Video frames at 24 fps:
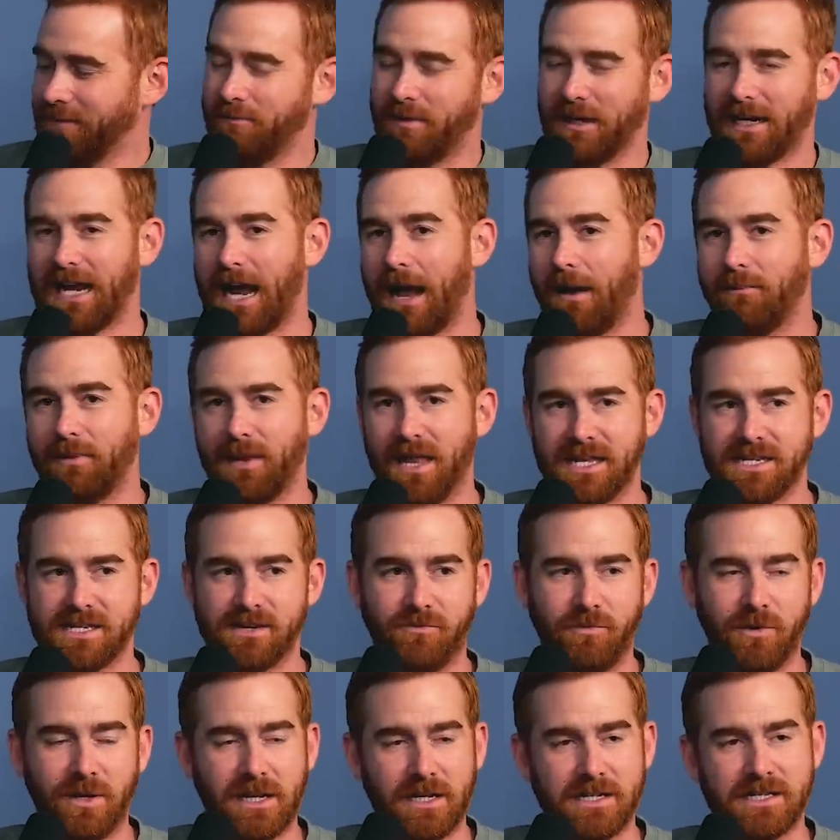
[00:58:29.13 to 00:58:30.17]
But God bless.
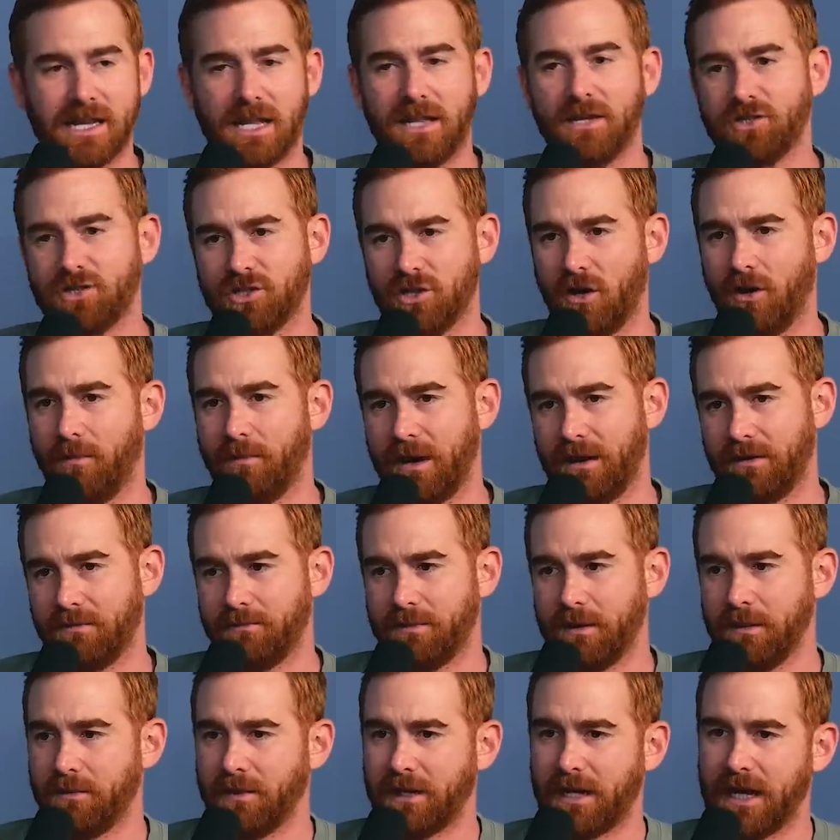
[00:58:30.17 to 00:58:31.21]
If we can sell a show about
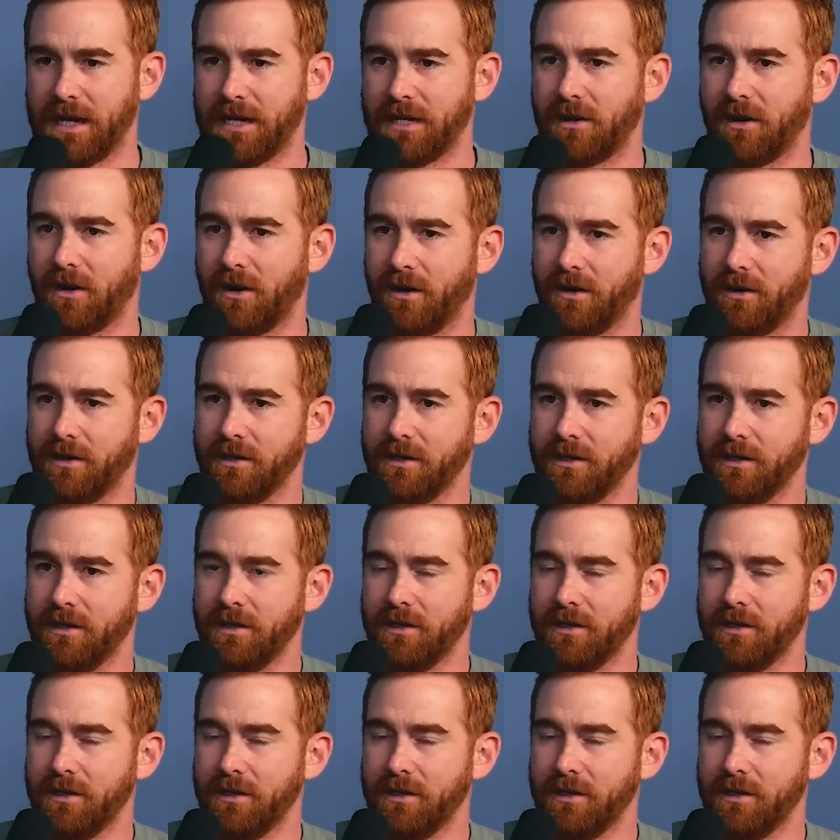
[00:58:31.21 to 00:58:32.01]
people getting hurt,